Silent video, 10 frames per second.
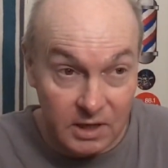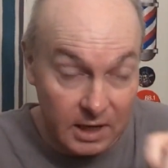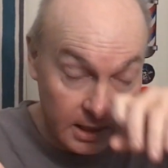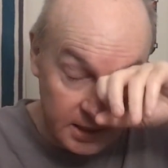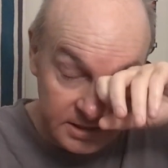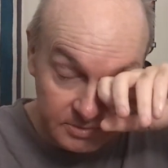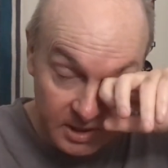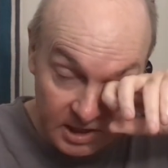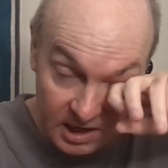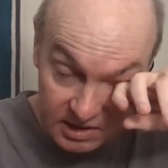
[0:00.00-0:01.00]
my eyes, on
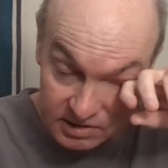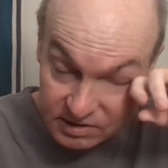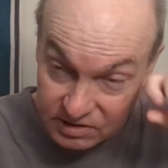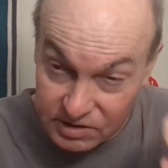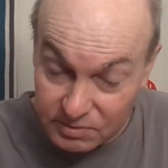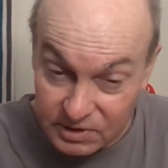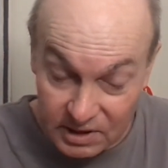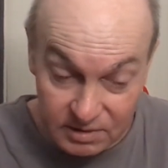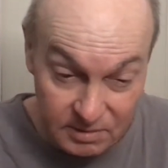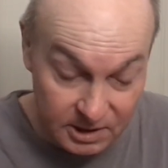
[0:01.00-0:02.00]
my eyelids, but
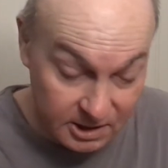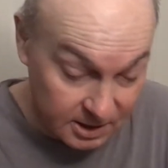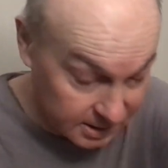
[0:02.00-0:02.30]
not in my